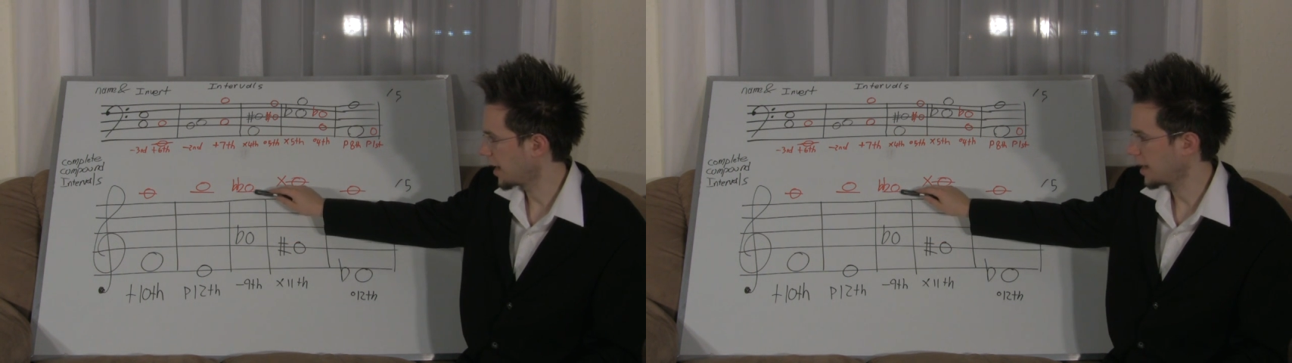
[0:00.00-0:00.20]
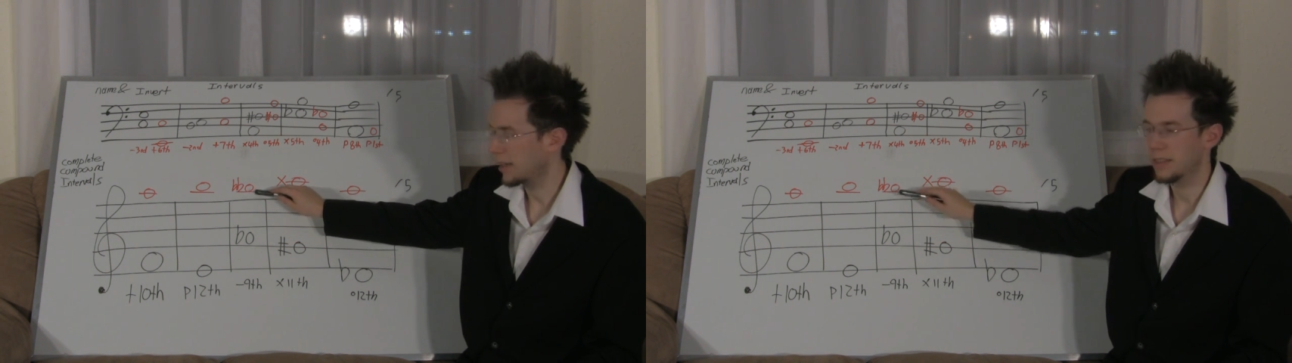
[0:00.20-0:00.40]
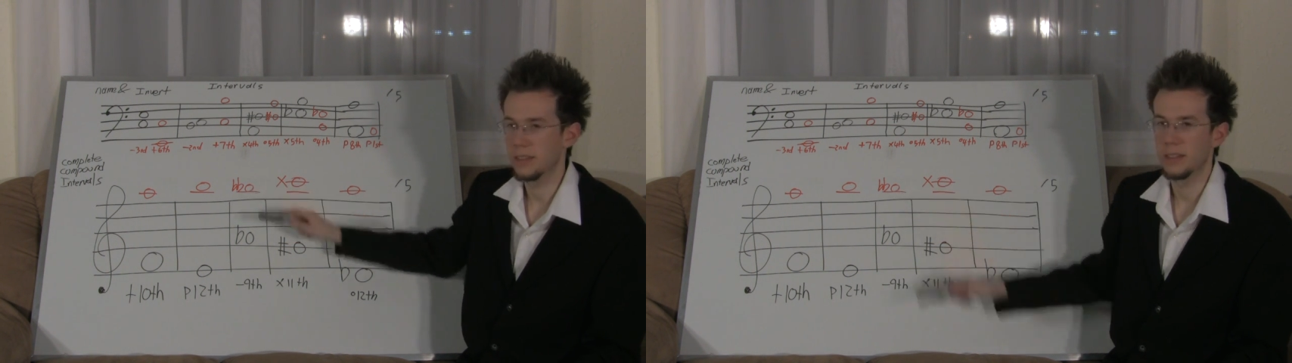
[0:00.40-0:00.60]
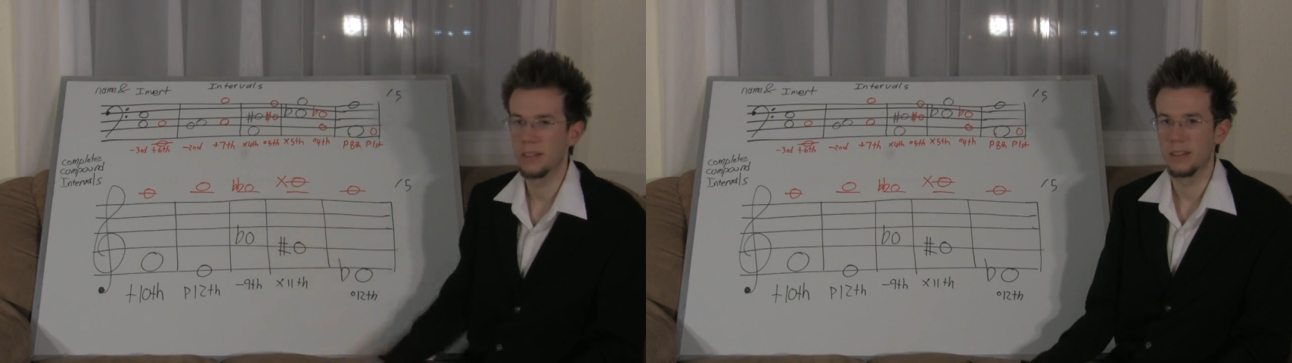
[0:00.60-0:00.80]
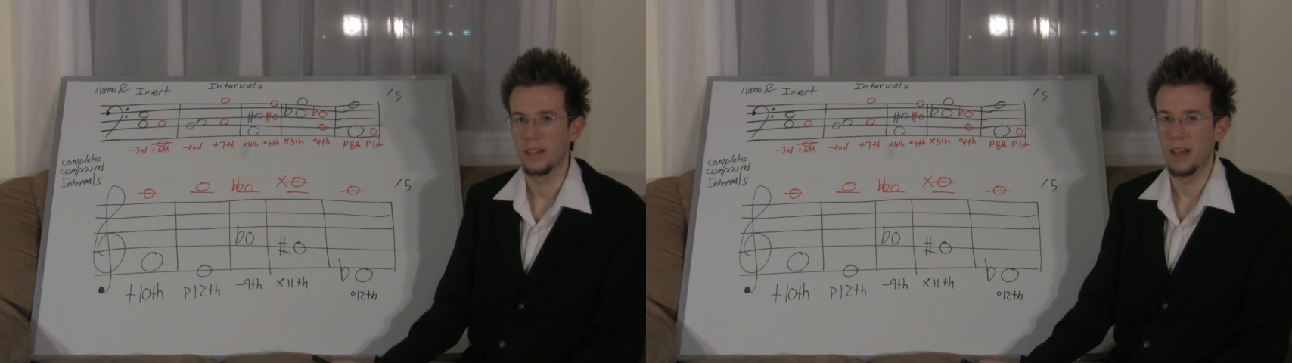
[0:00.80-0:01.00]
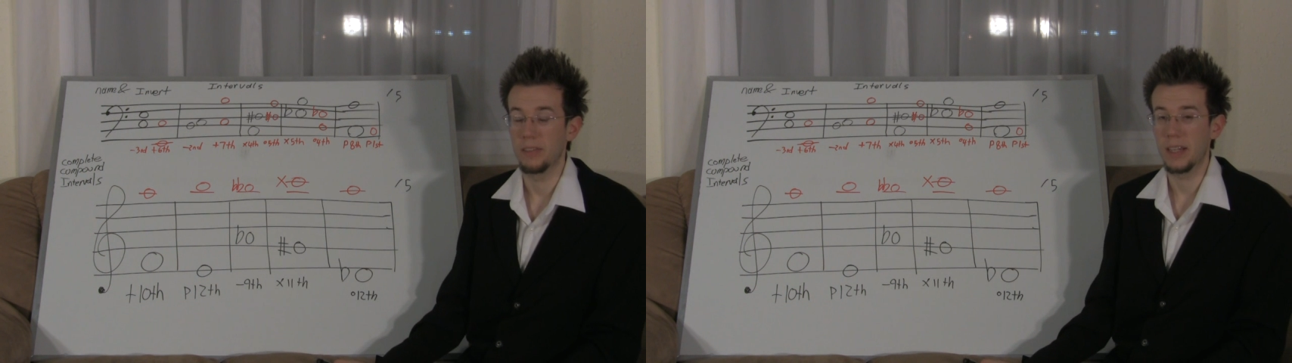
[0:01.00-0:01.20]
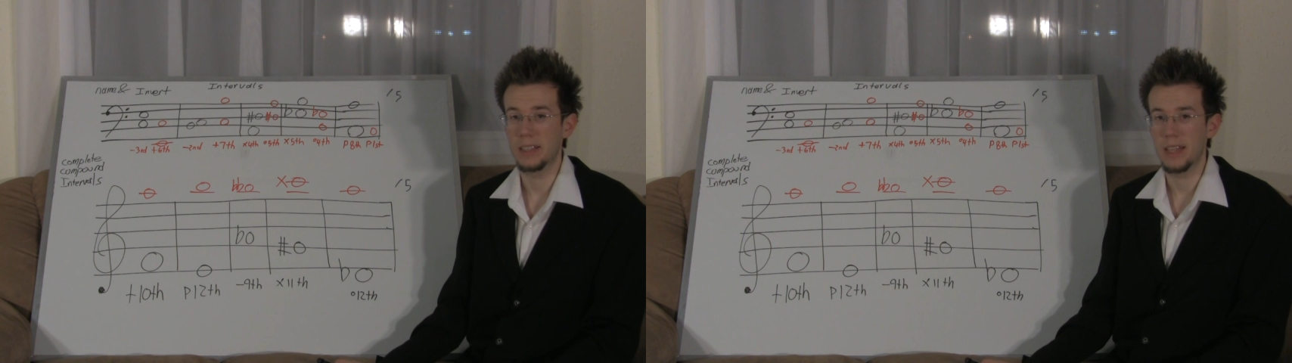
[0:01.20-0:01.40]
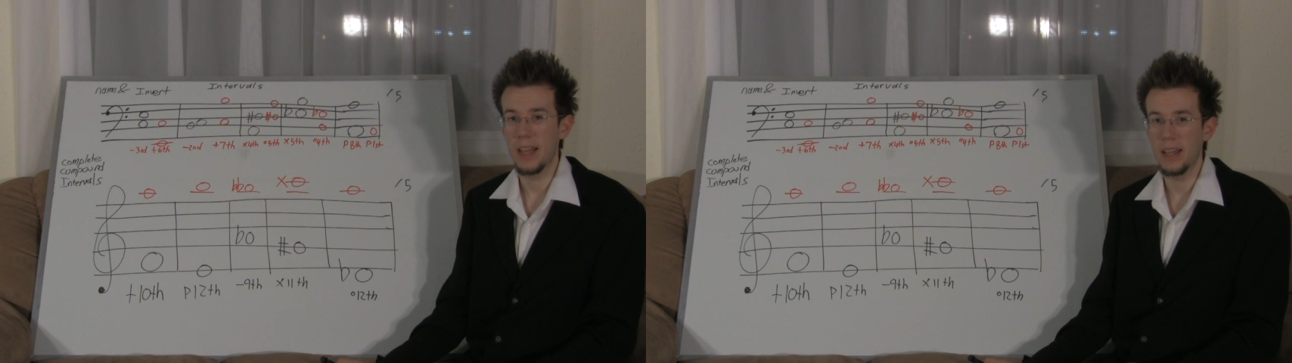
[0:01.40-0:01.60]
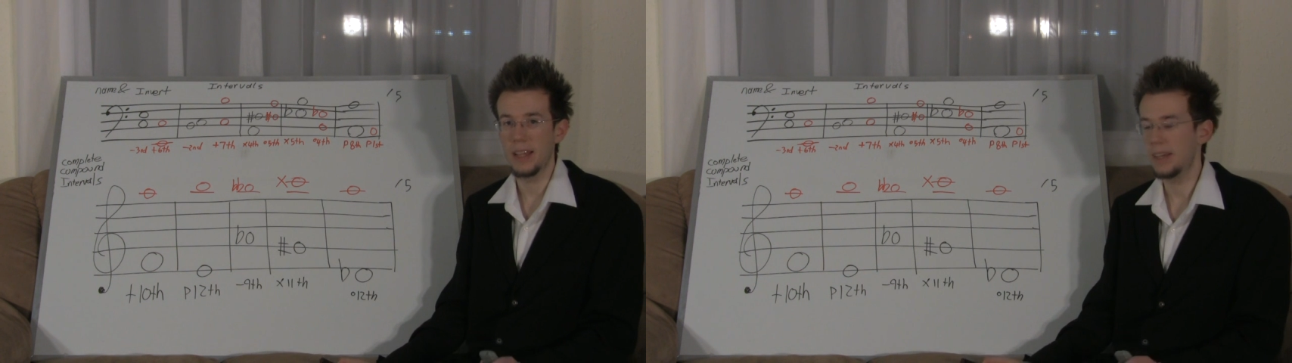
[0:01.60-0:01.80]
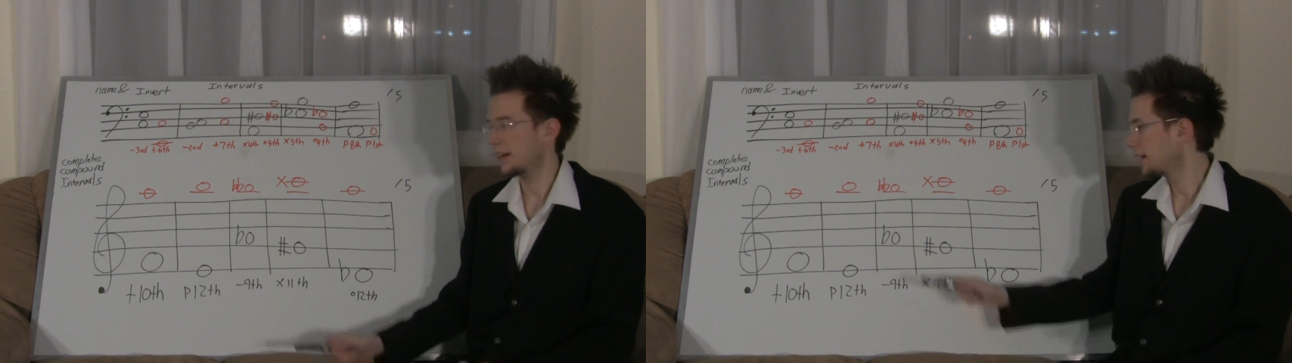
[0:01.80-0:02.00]
8, if I get to
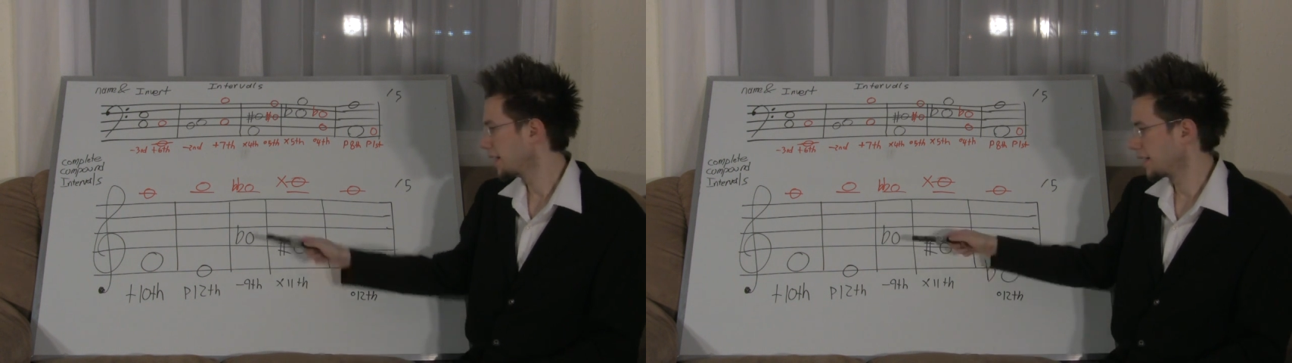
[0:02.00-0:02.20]
A,